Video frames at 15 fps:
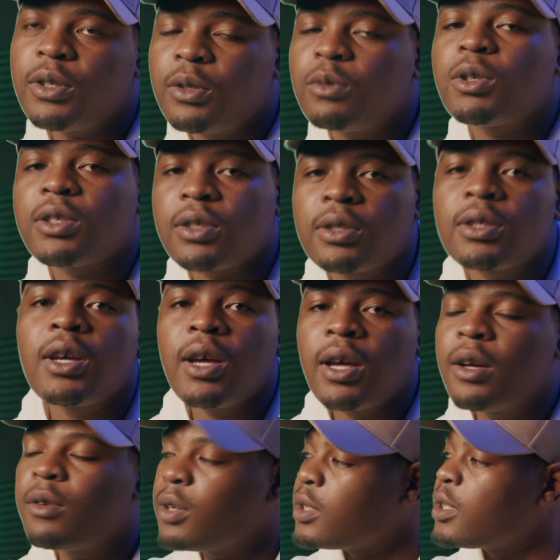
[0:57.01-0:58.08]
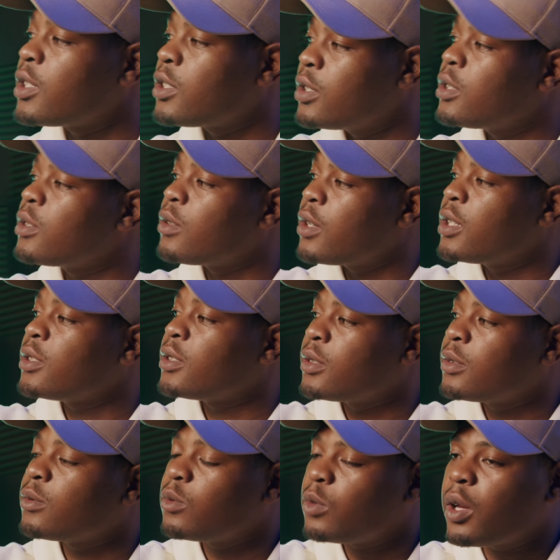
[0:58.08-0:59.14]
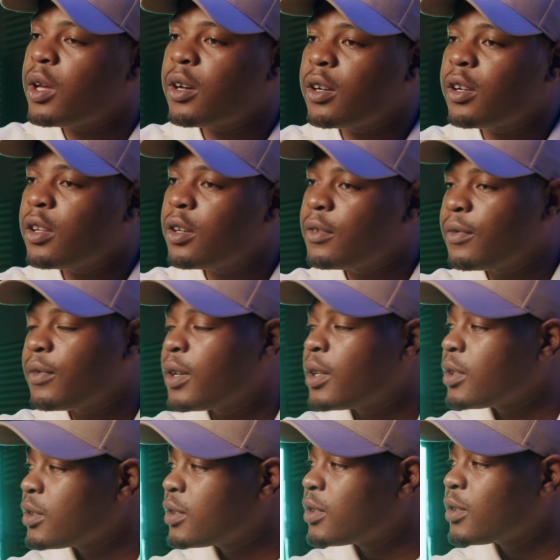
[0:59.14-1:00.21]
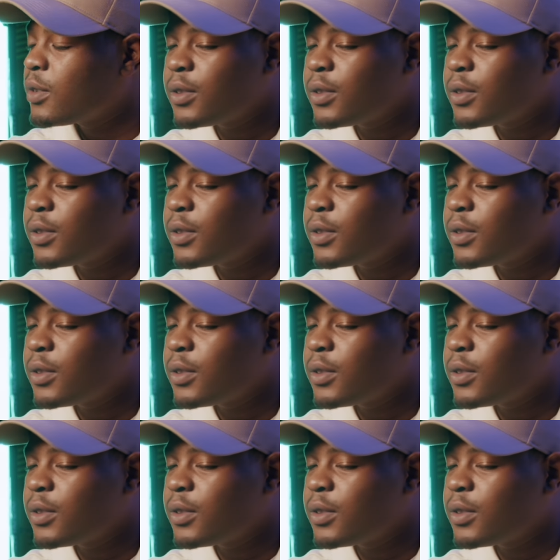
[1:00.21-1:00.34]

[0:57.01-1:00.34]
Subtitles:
it was actually crazy. We had a lot of fun, so